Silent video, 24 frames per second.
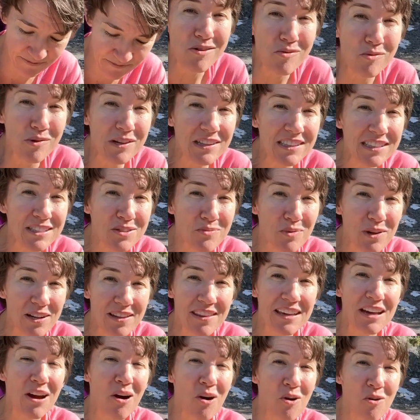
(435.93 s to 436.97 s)
Wool is one of
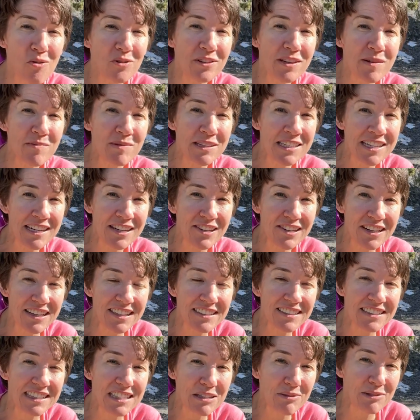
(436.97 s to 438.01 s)
the only
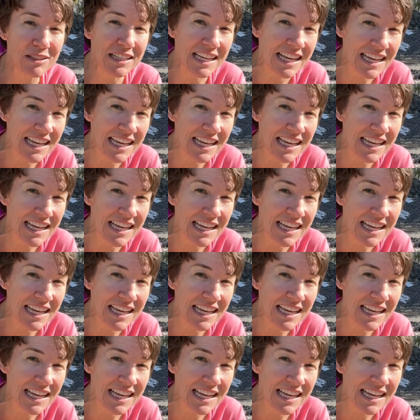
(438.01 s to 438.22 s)
materials that will